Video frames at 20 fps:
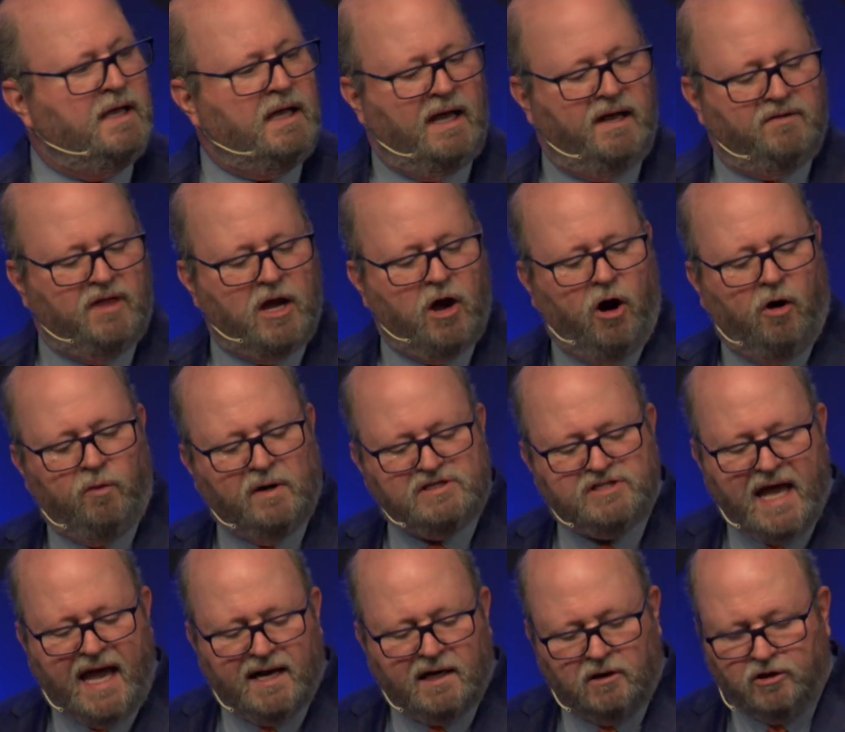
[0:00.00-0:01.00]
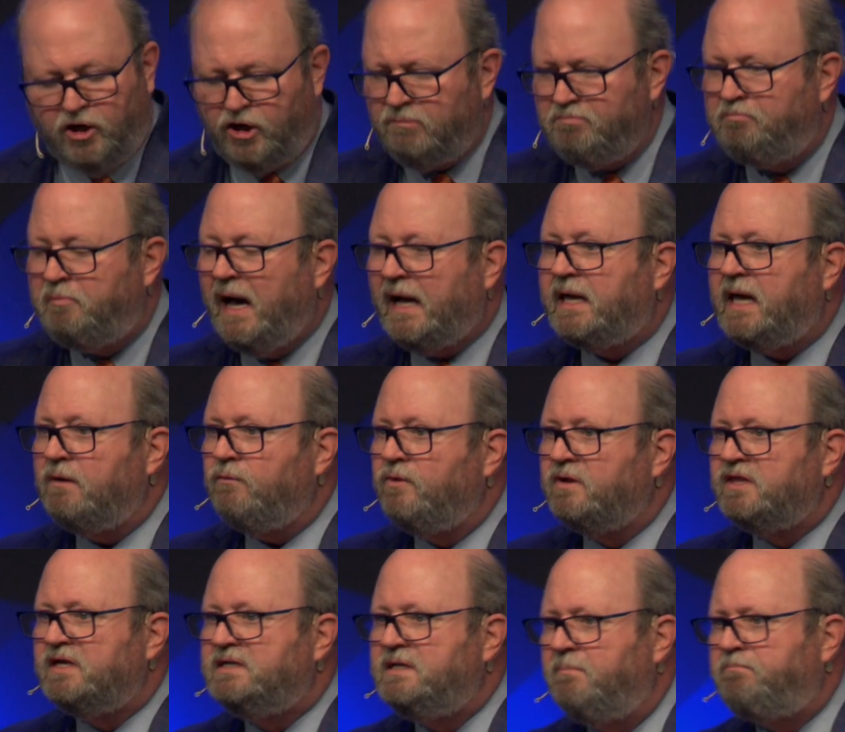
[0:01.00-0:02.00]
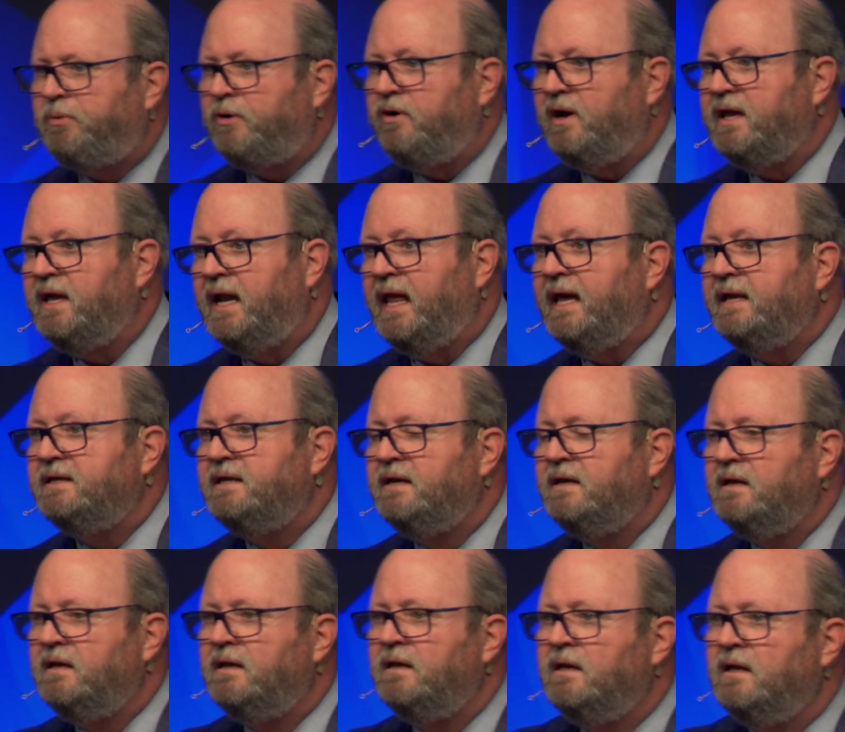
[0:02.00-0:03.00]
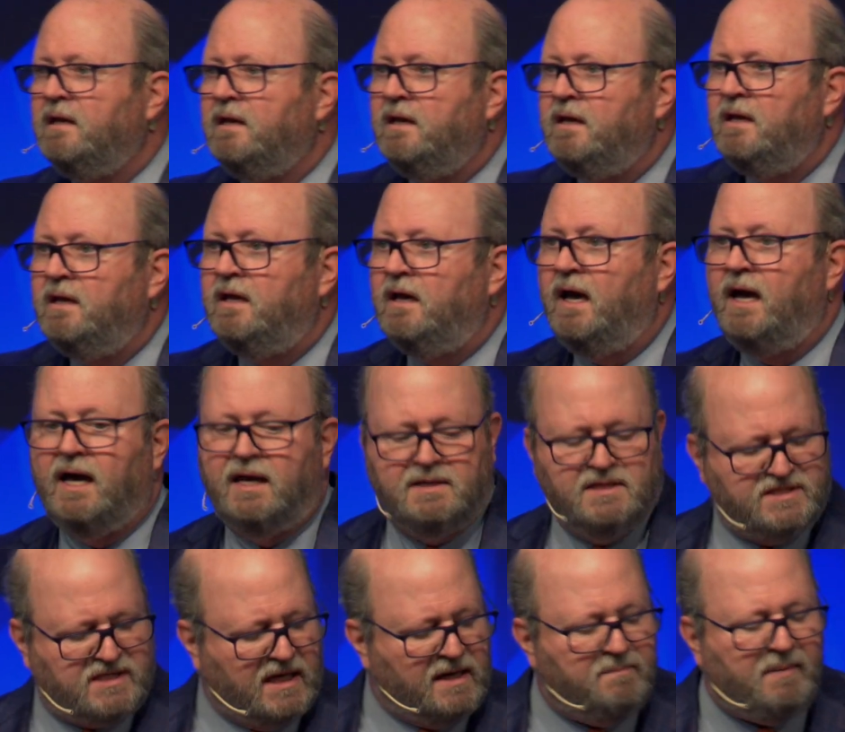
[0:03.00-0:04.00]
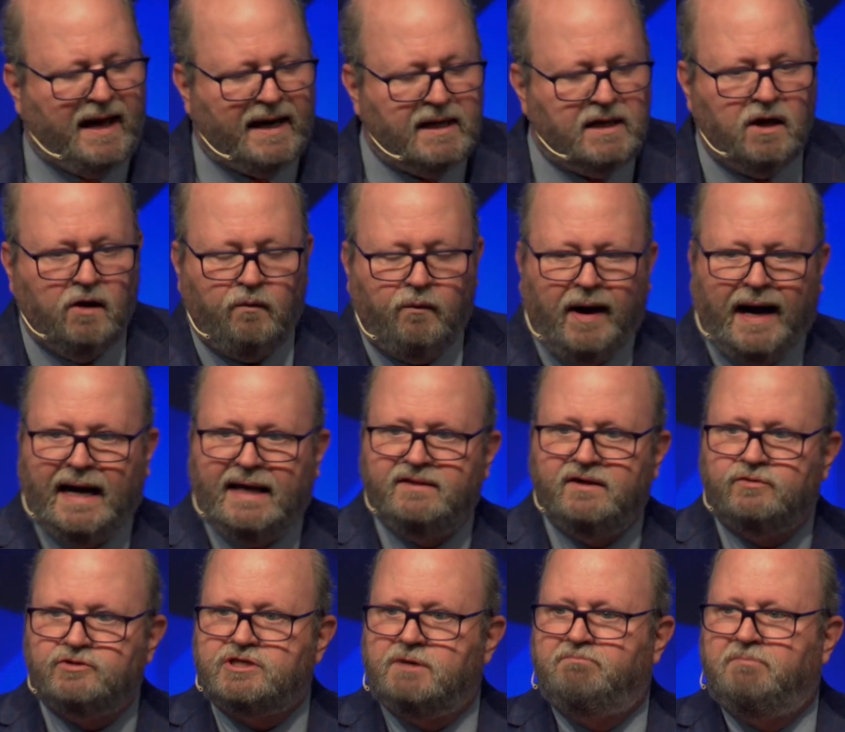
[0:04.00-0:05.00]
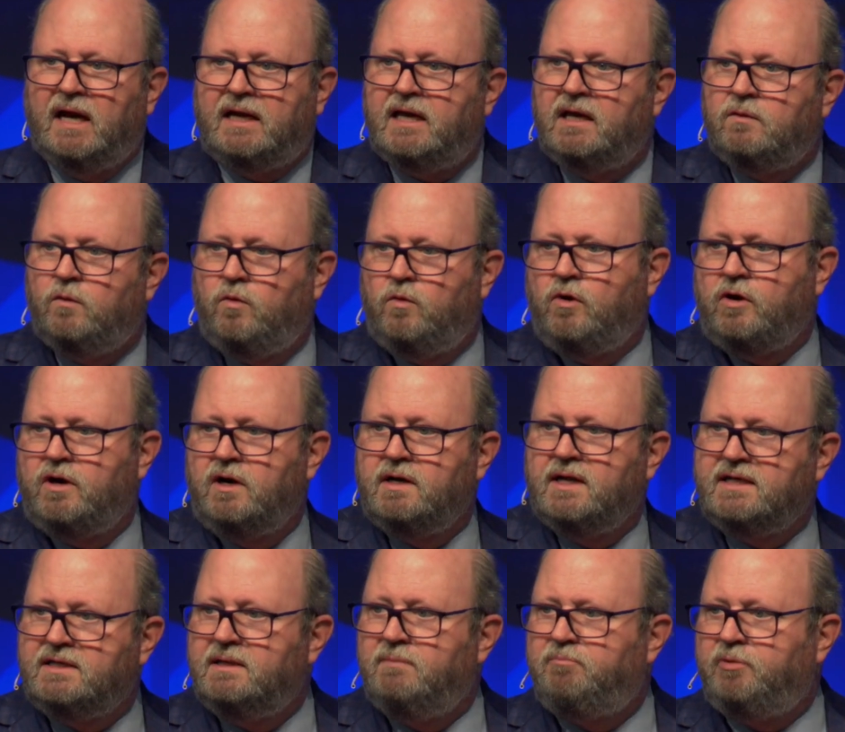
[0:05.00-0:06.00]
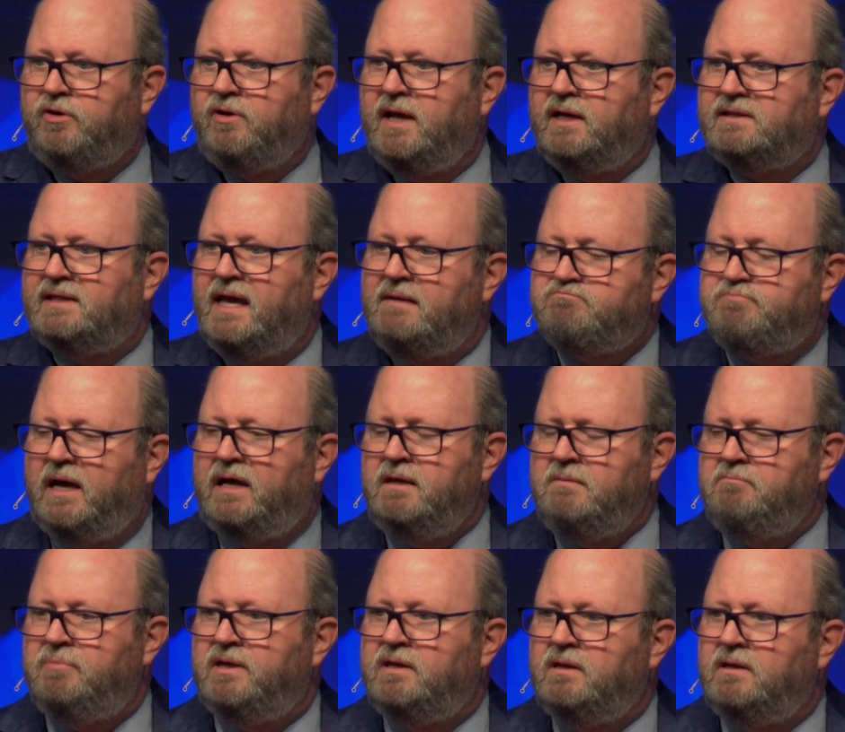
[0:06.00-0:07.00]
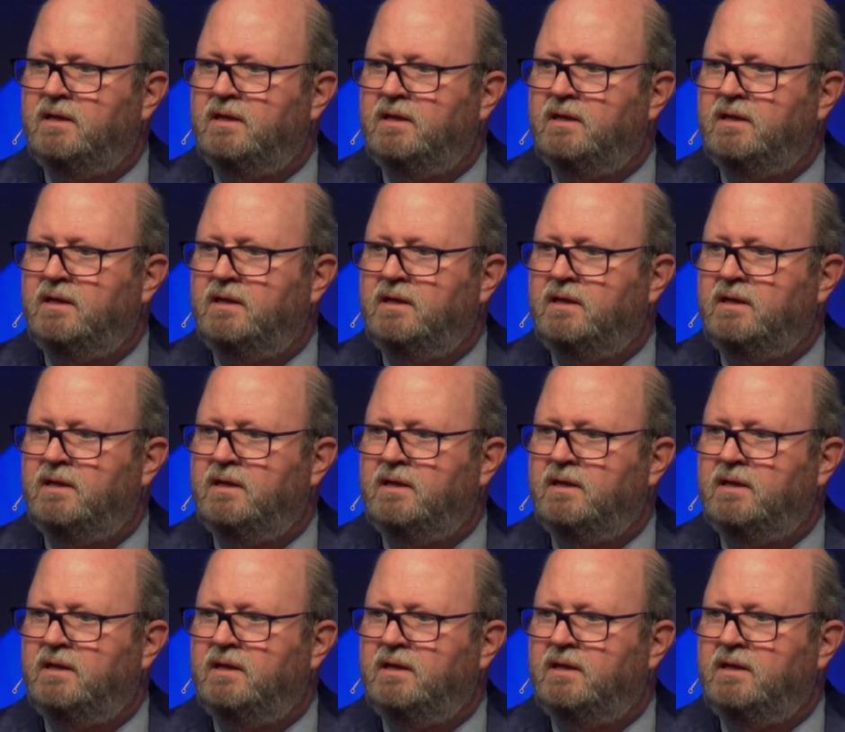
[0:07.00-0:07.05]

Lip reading: And they always had a little bucket with a dipper in it. Does anybody know why there was a bucket of water and a dipper at that pump?